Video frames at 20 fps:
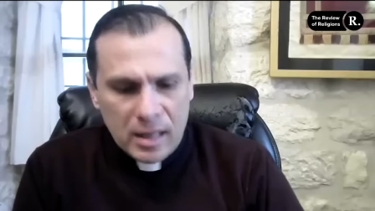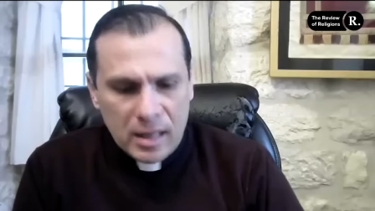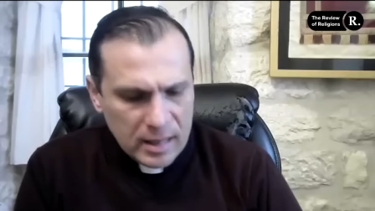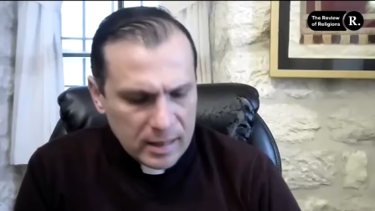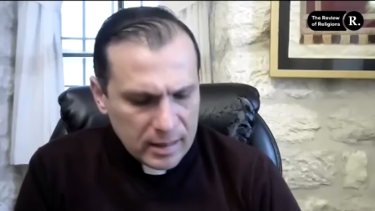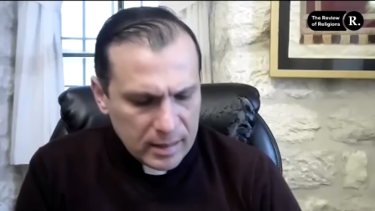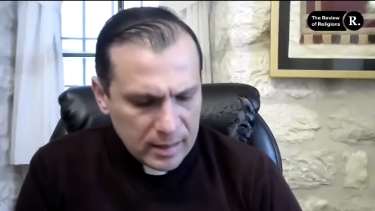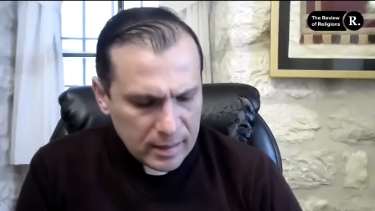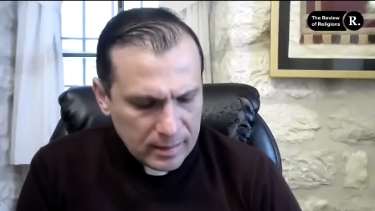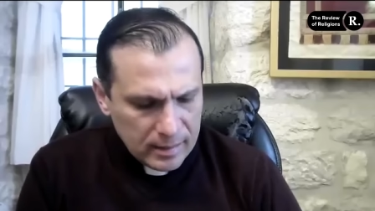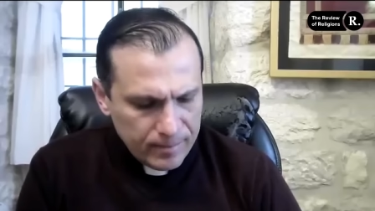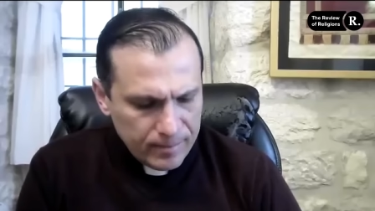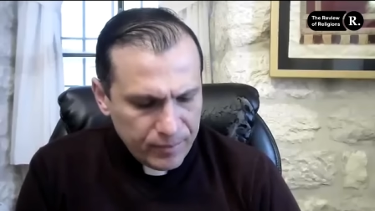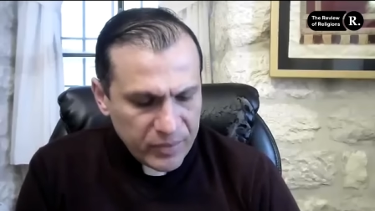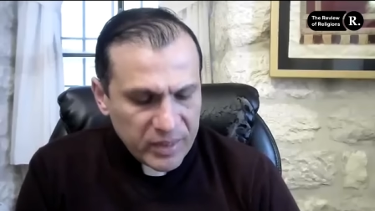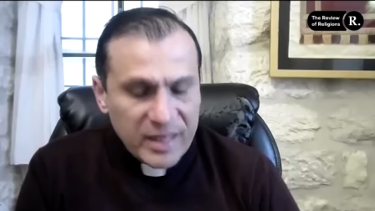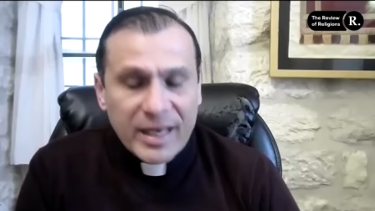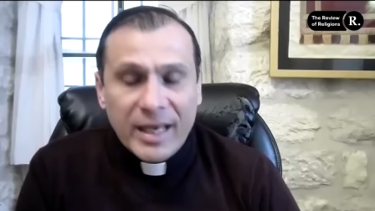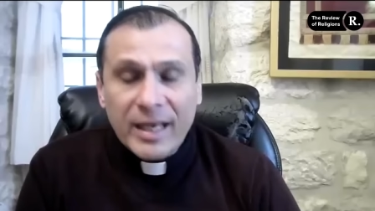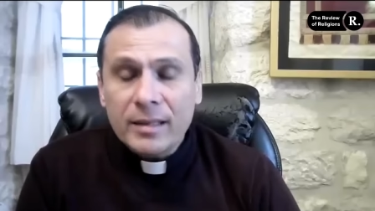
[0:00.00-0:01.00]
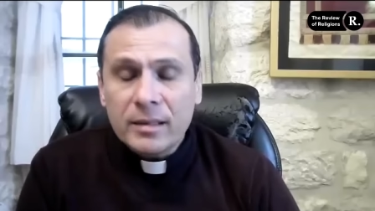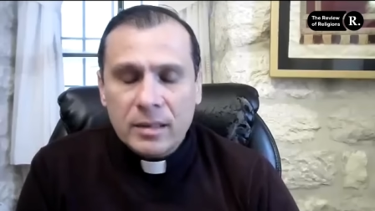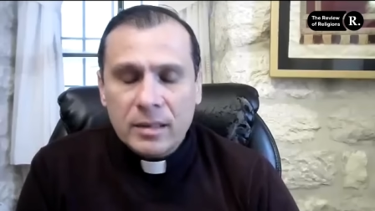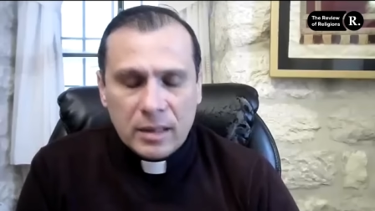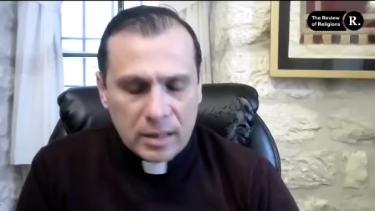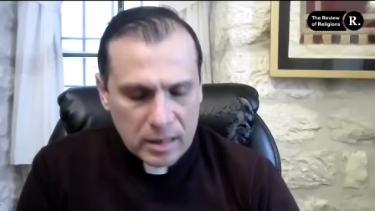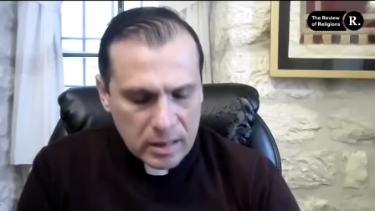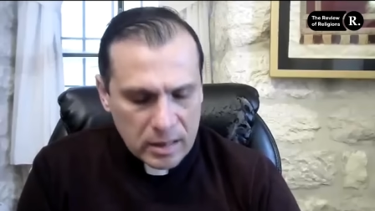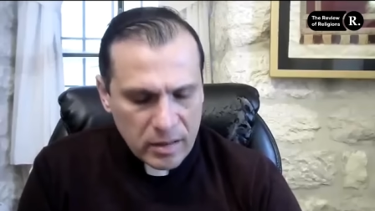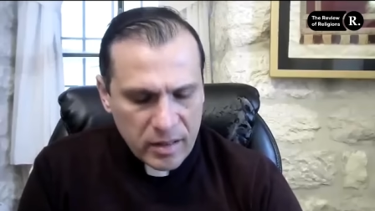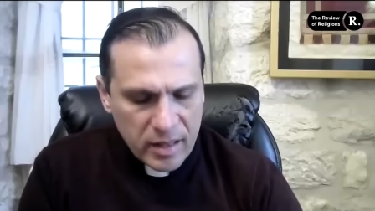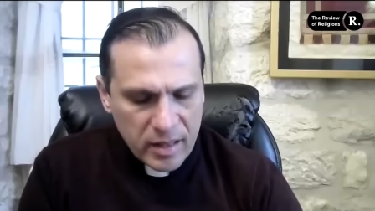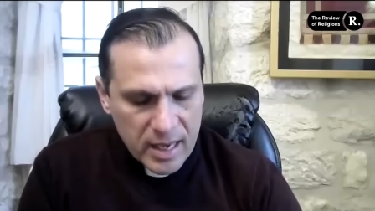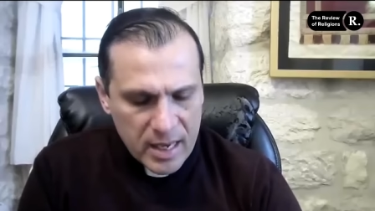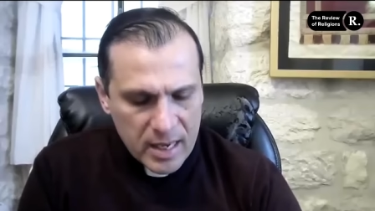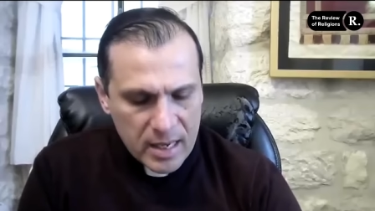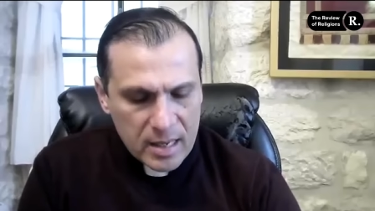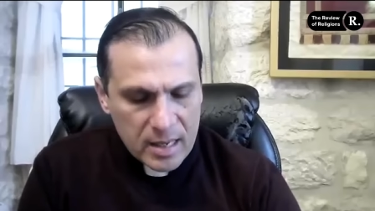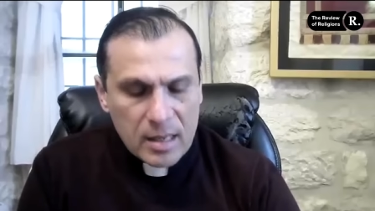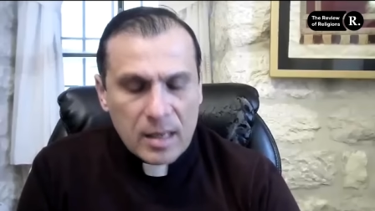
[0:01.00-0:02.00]
Uh, yet
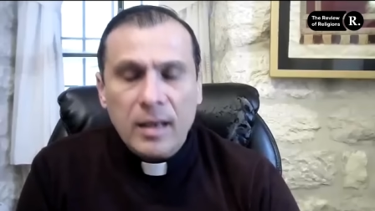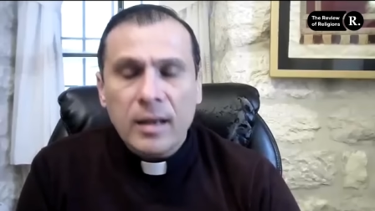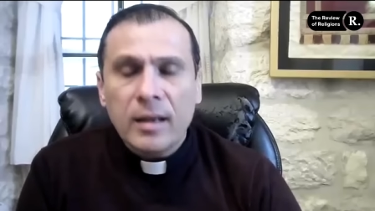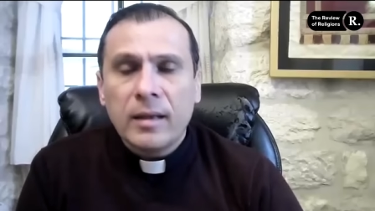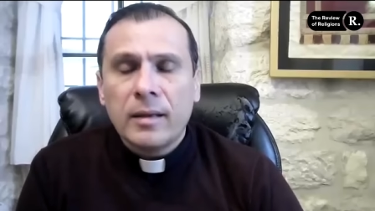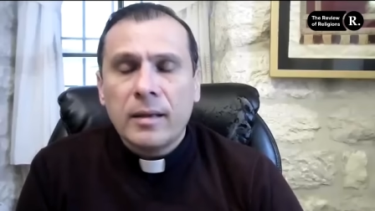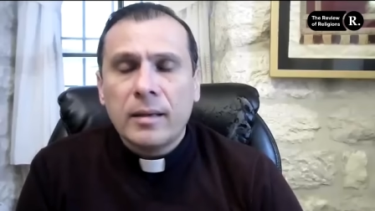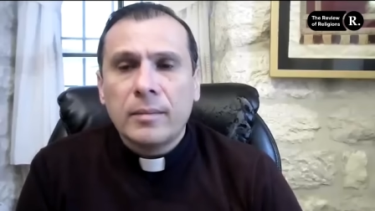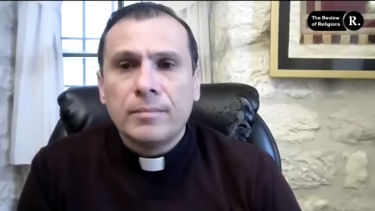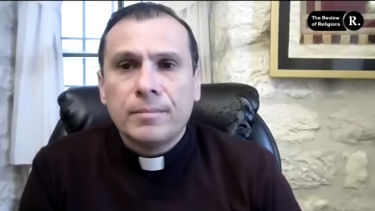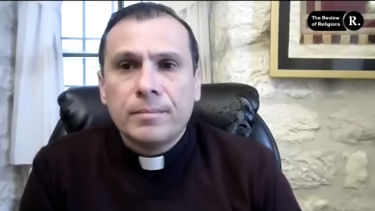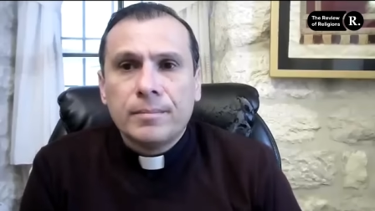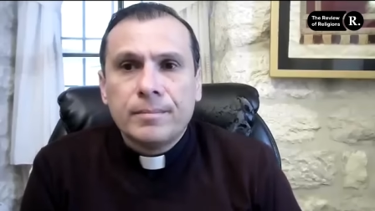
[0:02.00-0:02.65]
they uh,